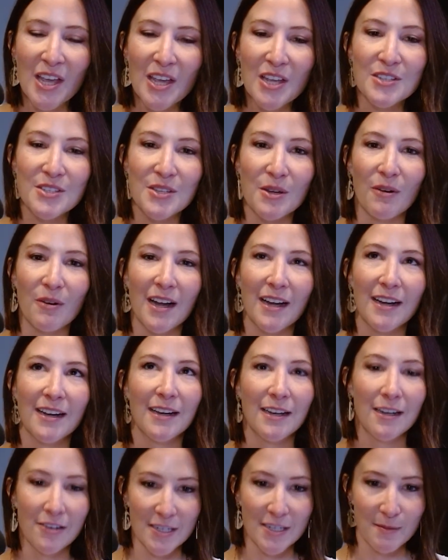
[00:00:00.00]
So
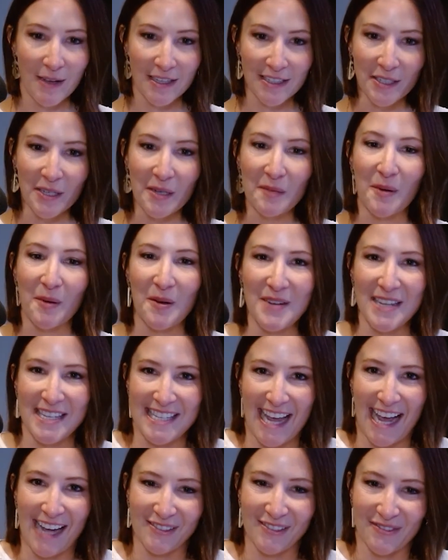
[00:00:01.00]
here's my little bonus
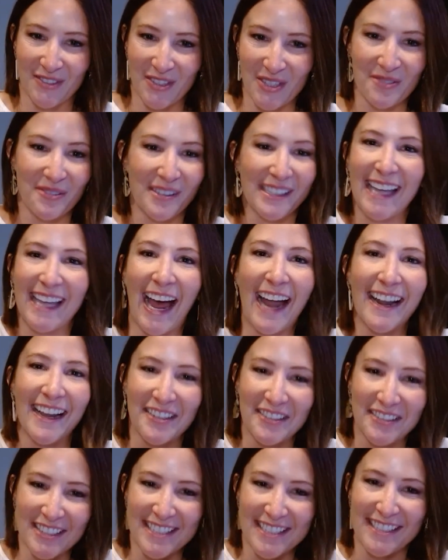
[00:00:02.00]
hack for you. Again, I
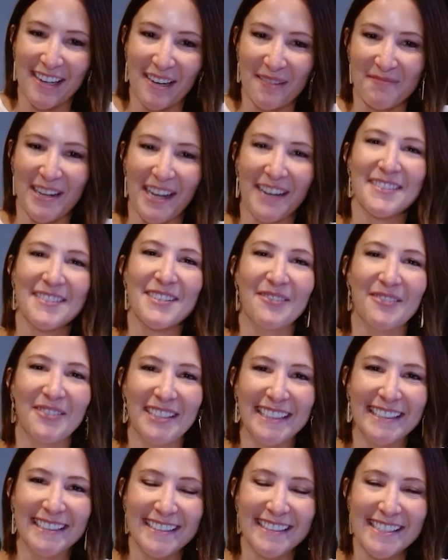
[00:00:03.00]
couldn't come down to
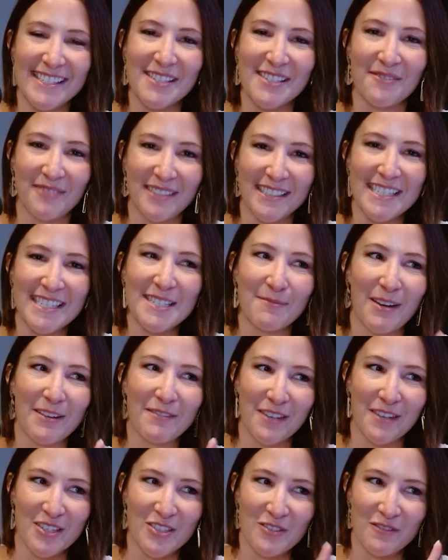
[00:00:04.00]
one. So one is my
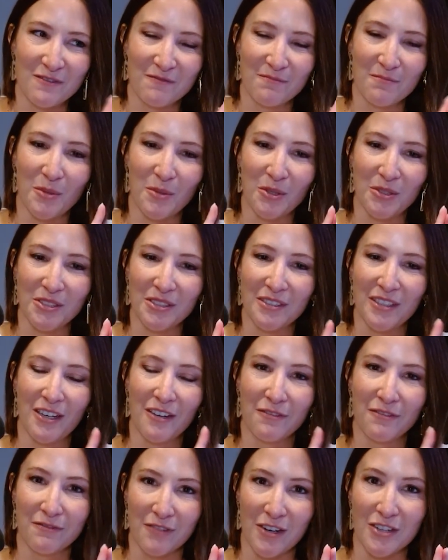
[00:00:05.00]
fresh bowl
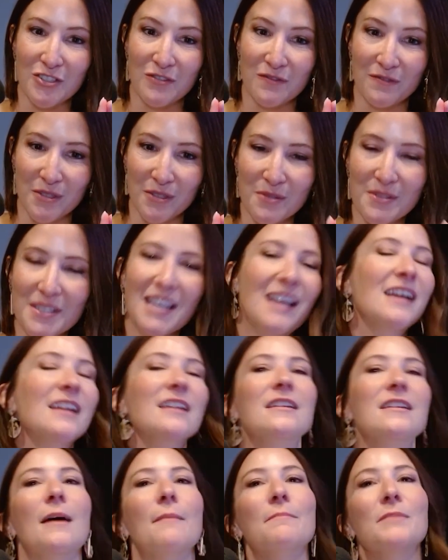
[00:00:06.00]
of fresh fruit.
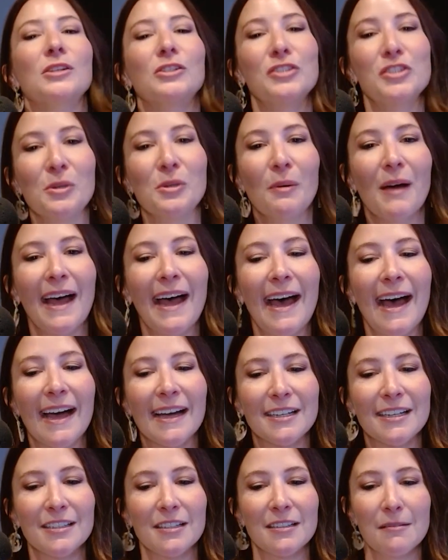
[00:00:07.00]
Number 2
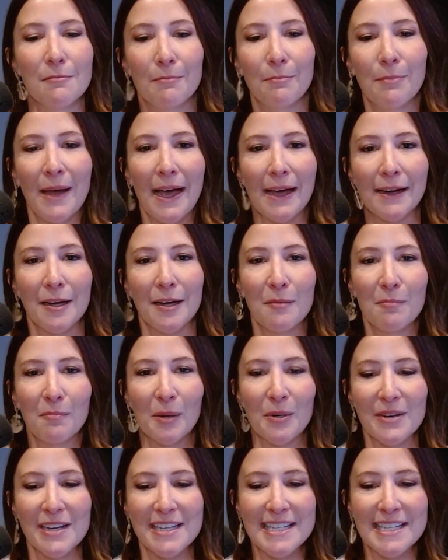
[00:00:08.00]
hack, backup
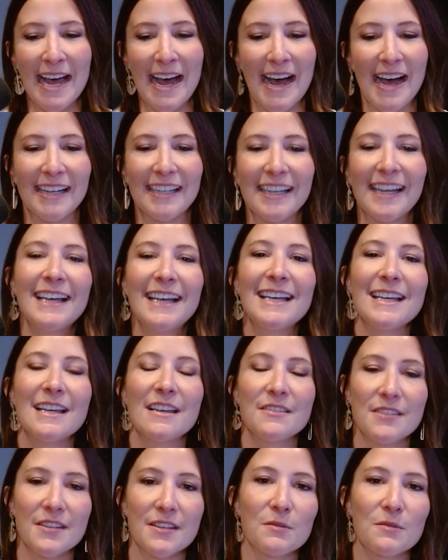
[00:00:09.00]
bonus hack,
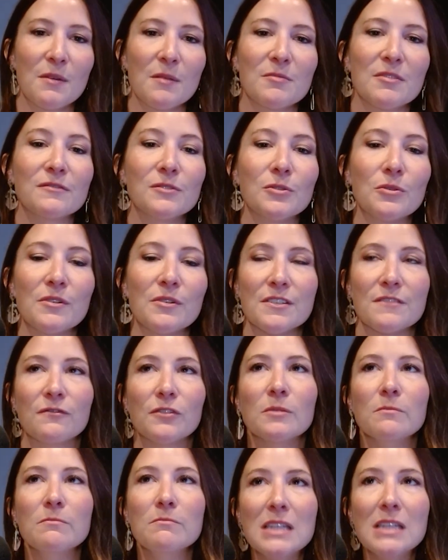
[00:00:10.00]
is to sweep the floors.
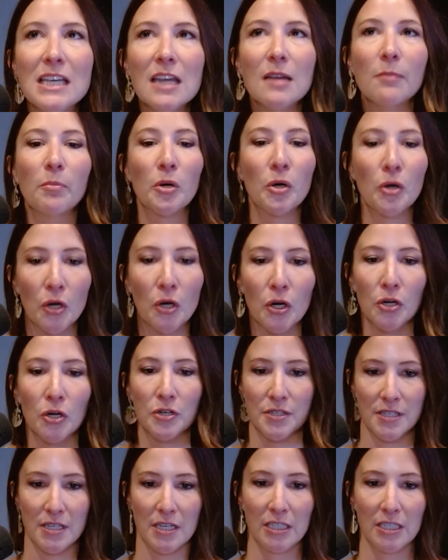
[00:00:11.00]
For me
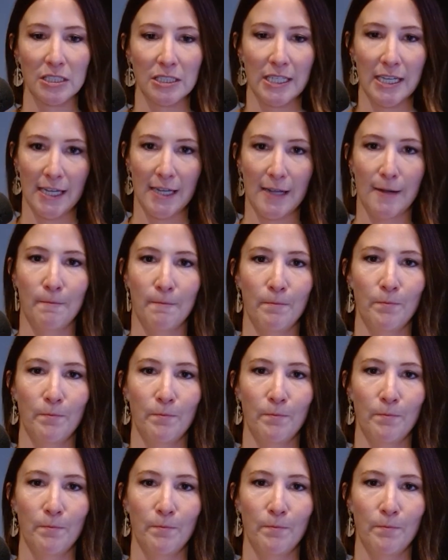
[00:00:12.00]
personally,